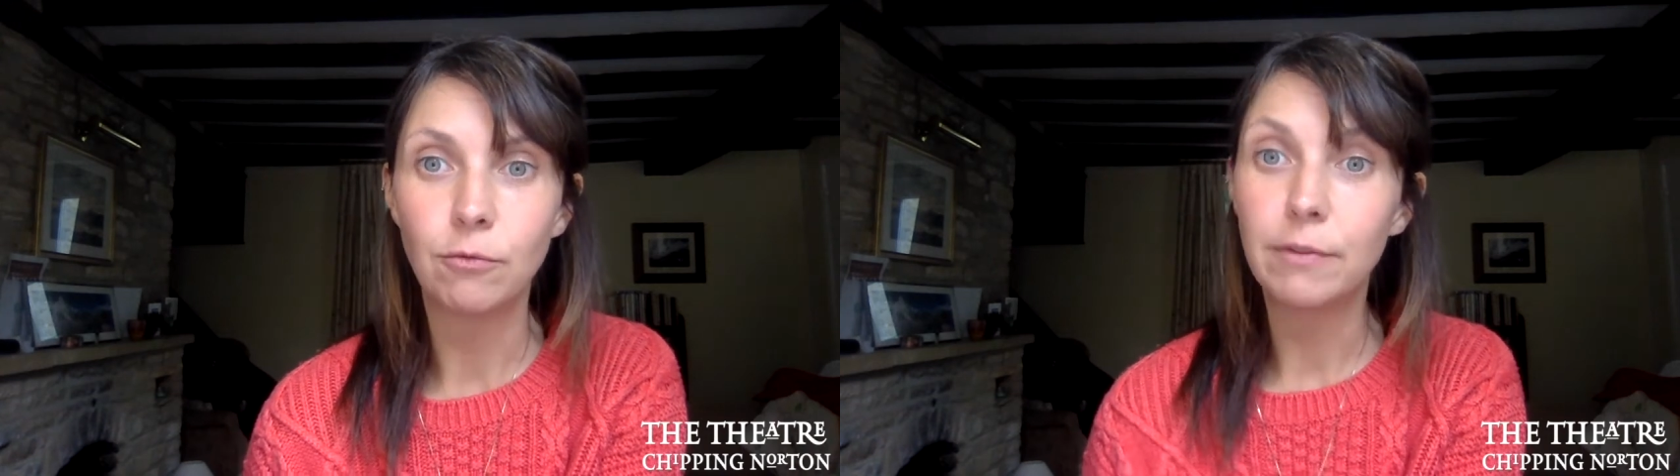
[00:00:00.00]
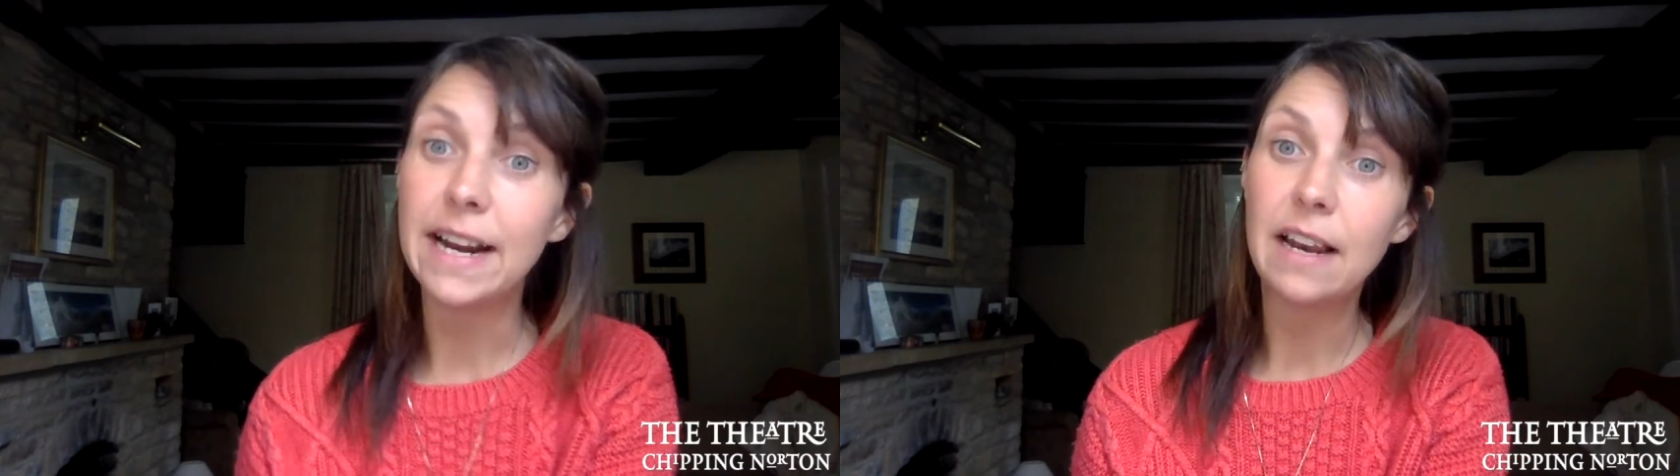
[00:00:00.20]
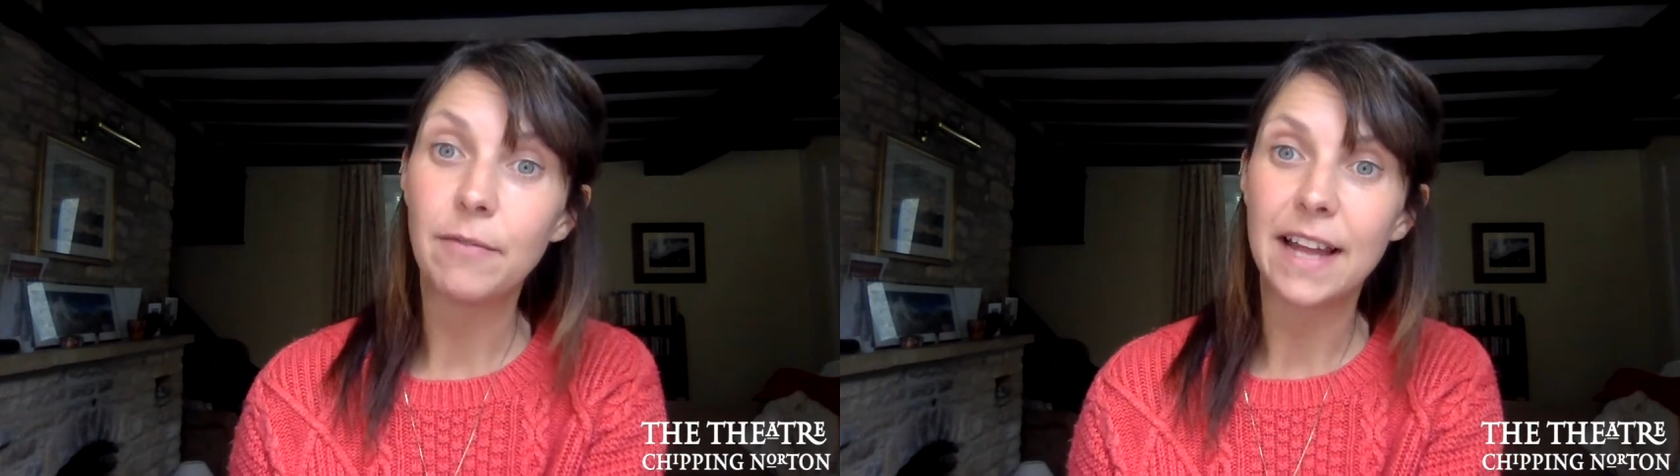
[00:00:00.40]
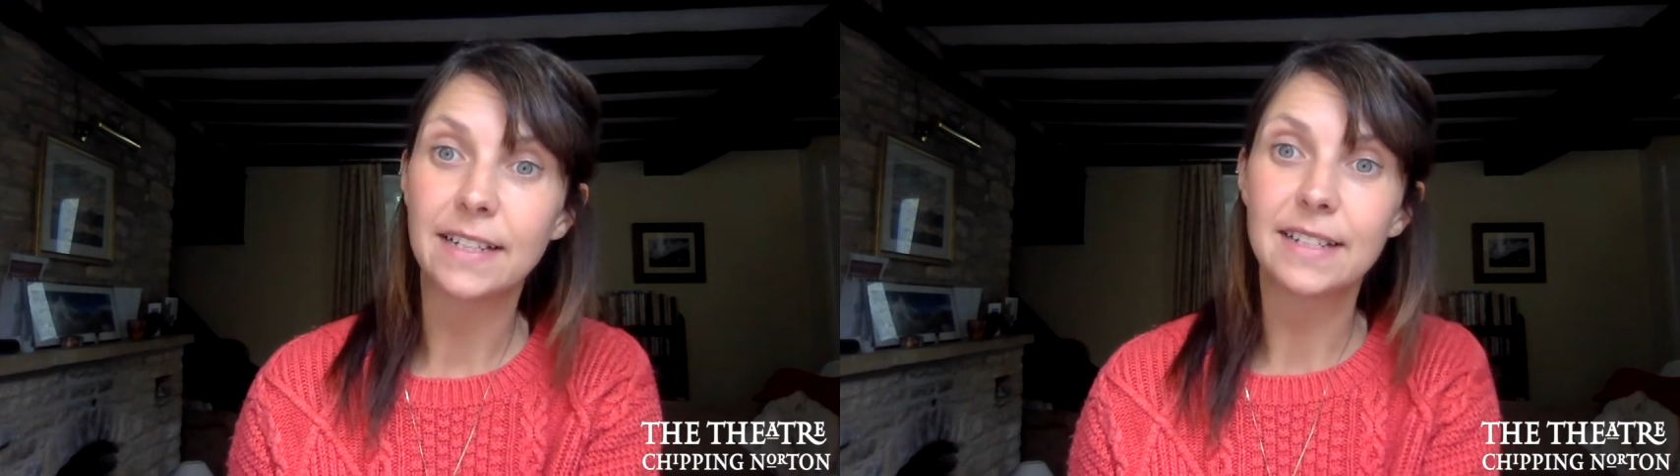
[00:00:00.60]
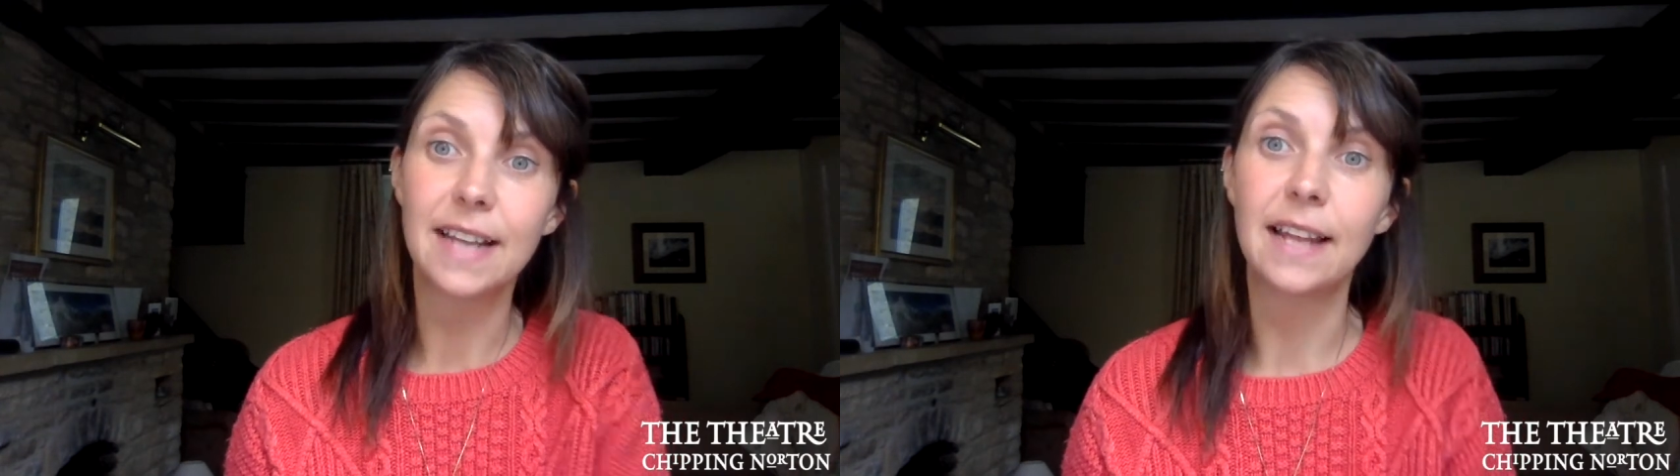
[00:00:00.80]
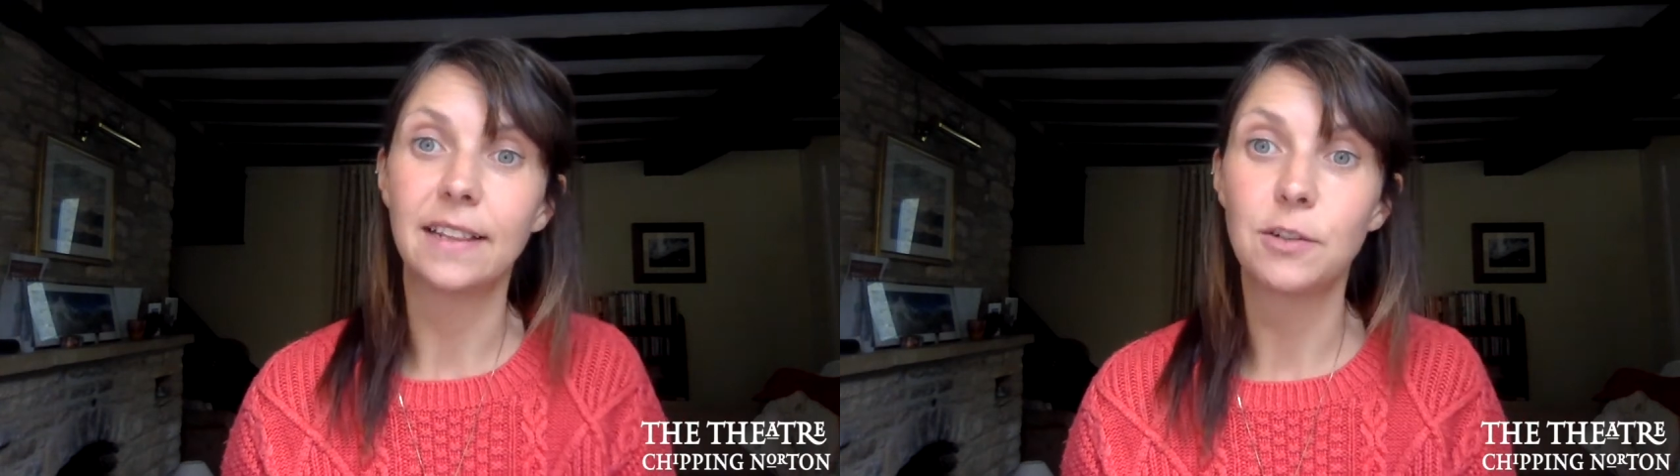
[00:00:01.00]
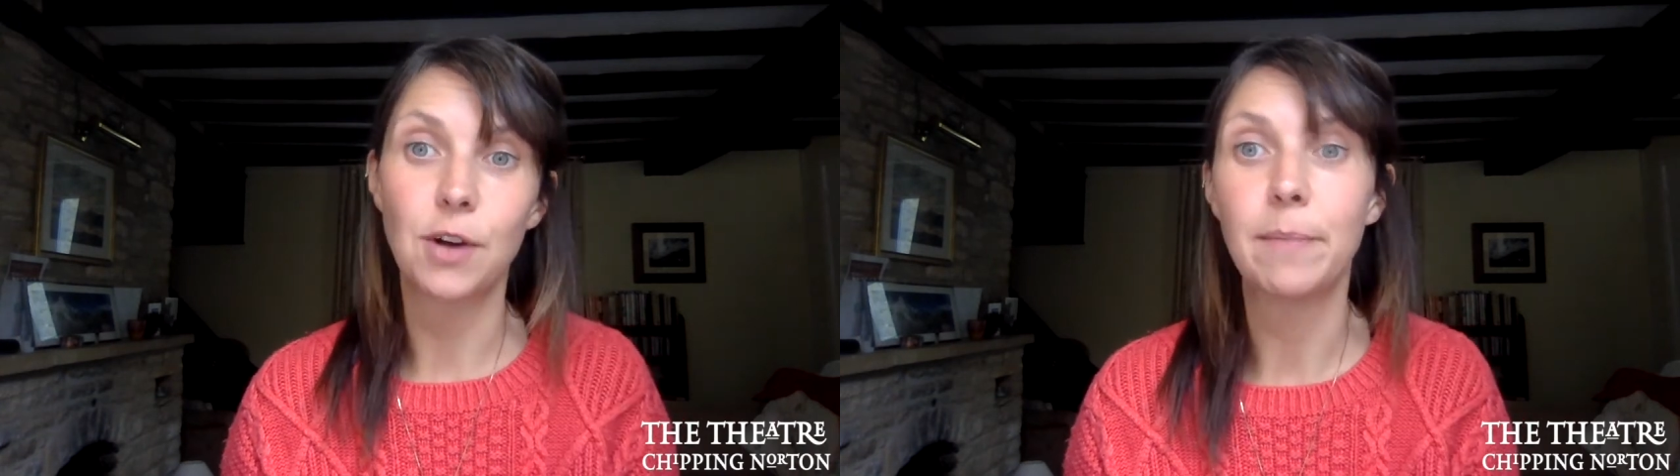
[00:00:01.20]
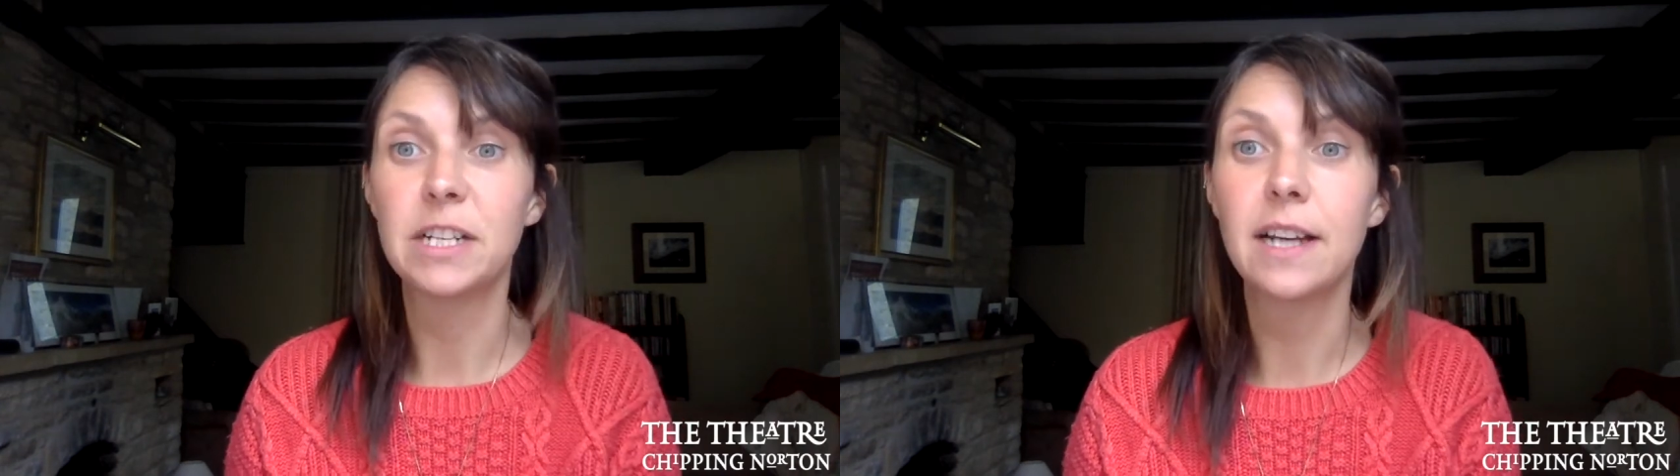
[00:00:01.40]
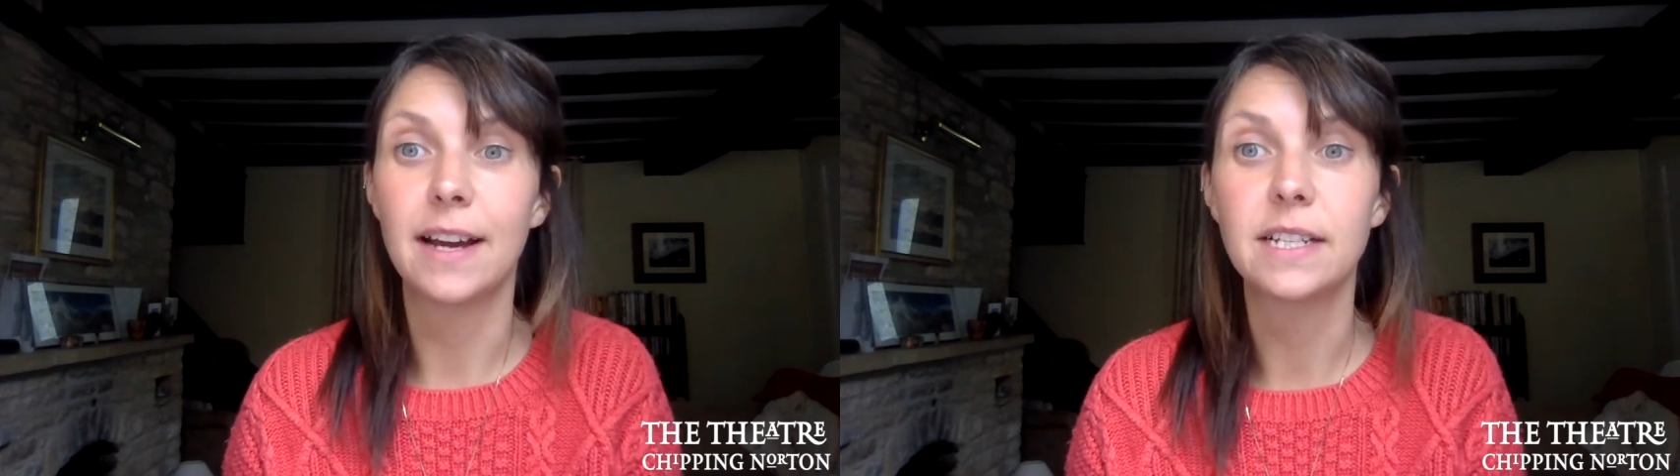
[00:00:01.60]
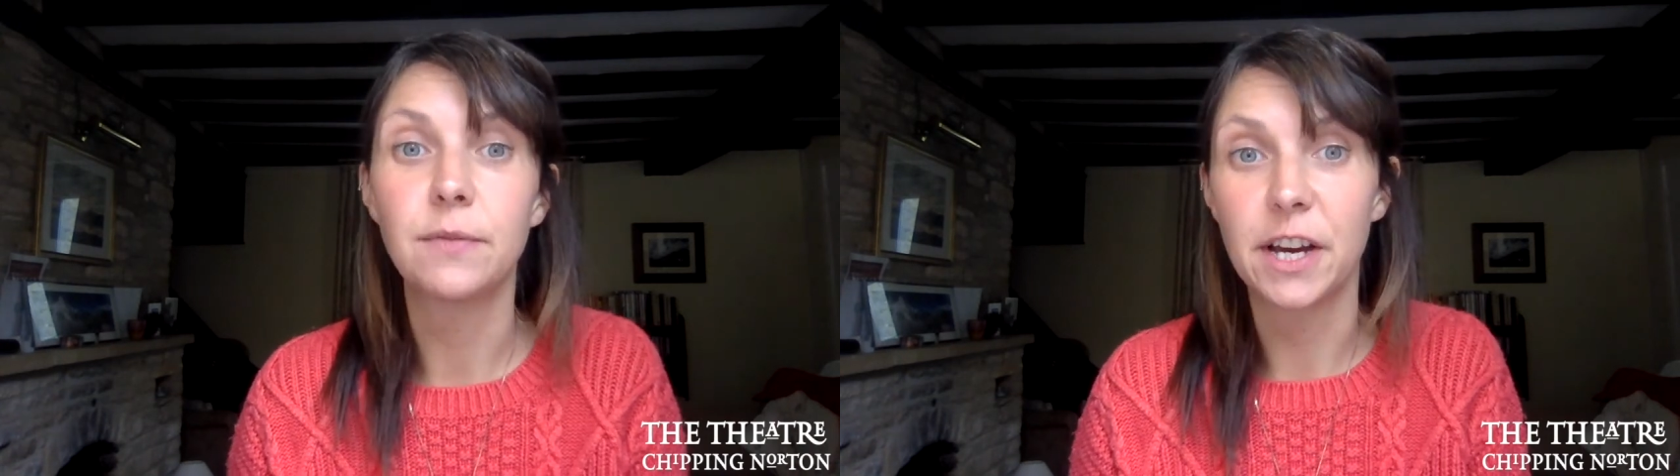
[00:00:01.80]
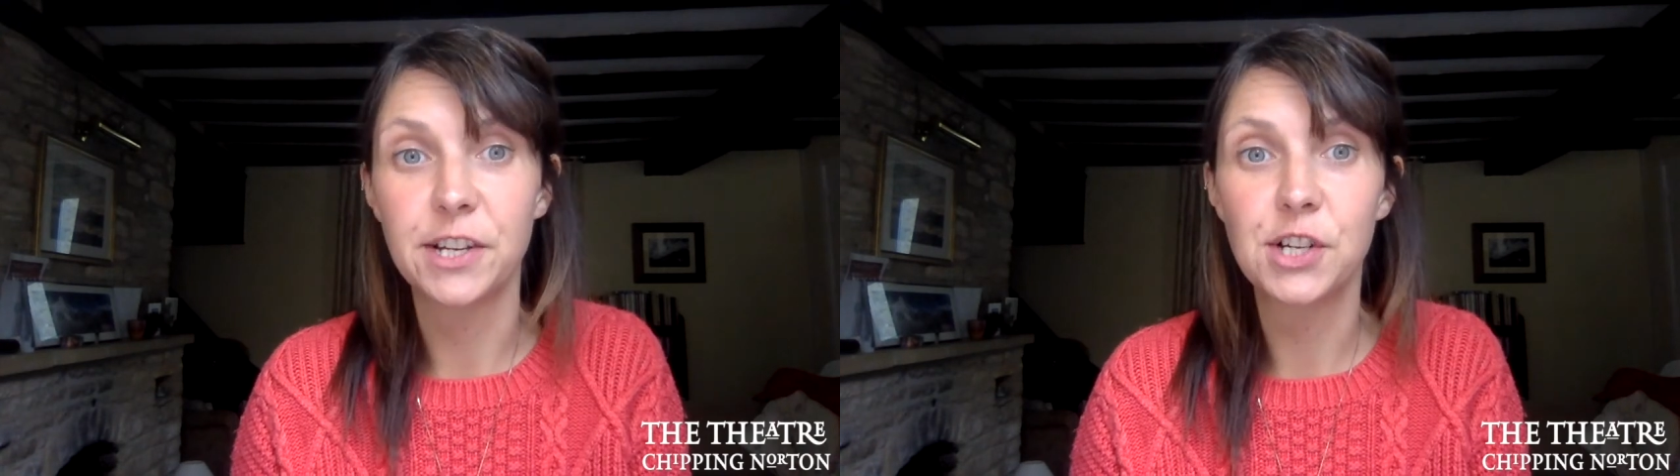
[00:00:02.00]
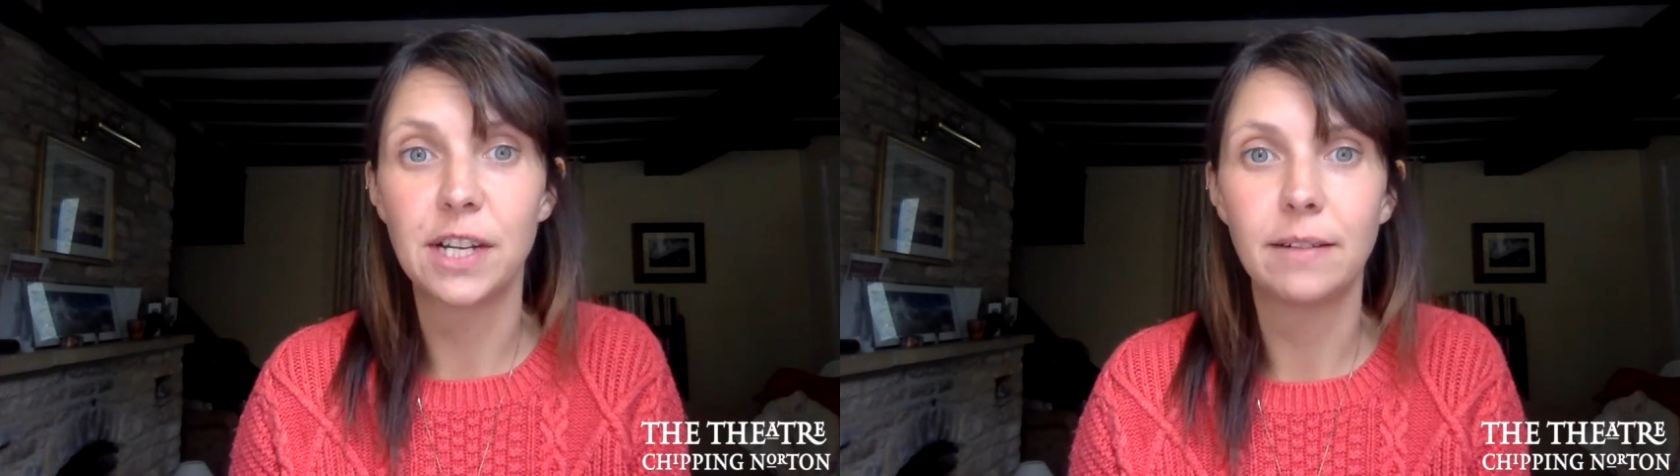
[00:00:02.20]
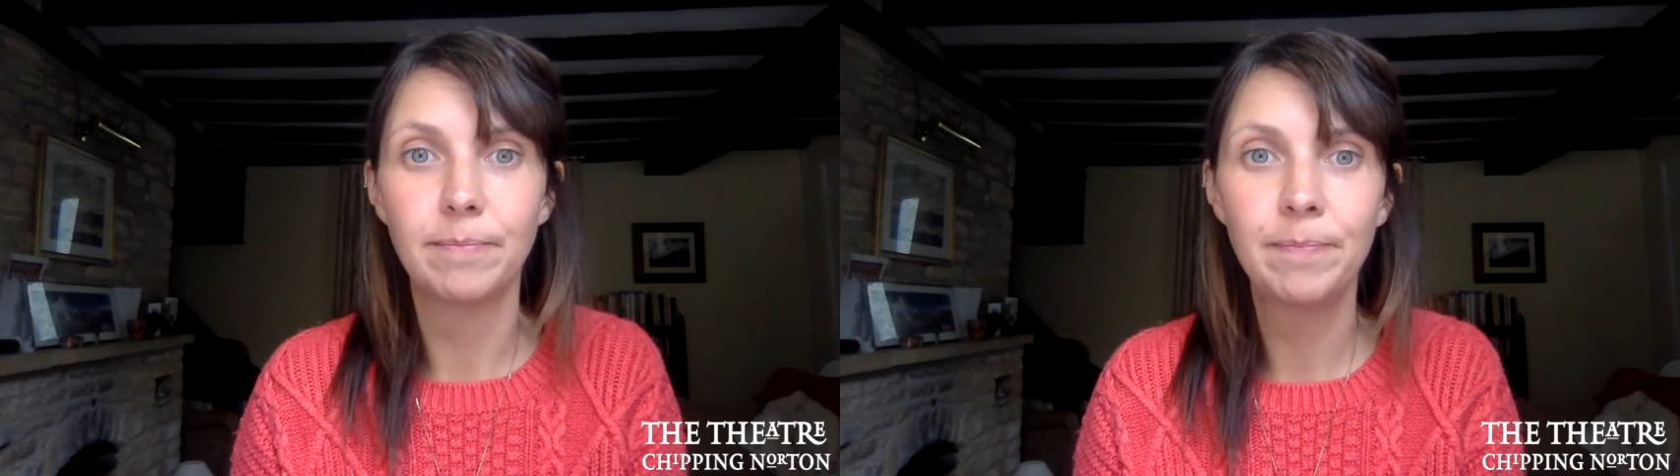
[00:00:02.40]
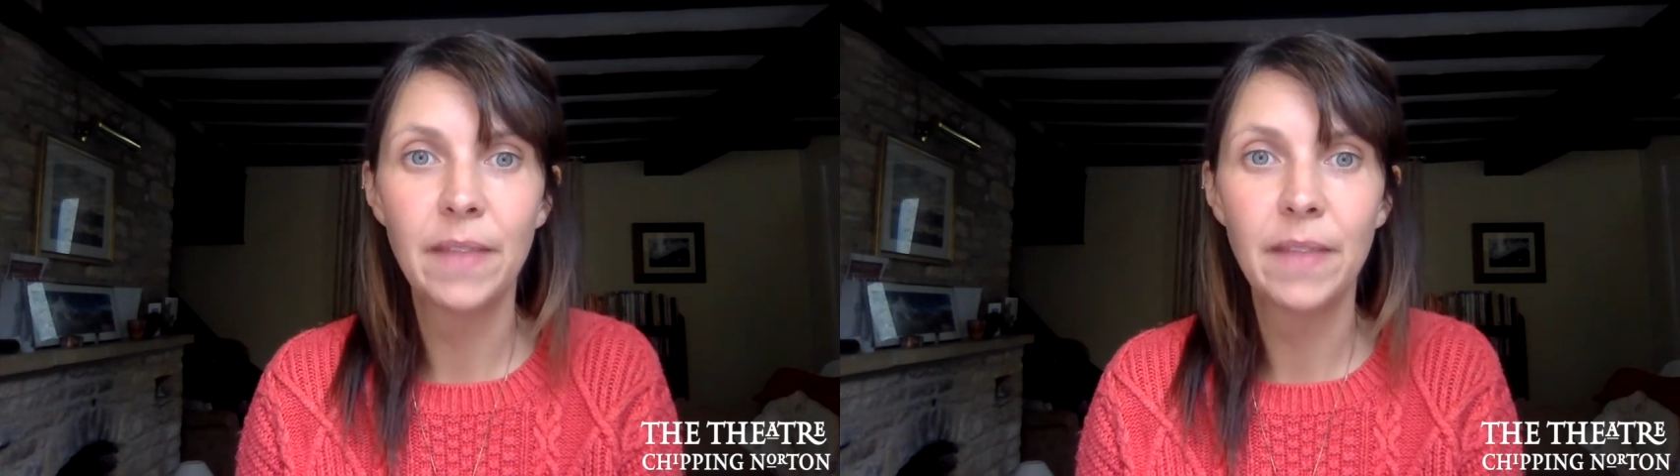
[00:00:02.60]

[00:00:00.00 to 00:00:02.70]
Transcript: real events and the dramatised version.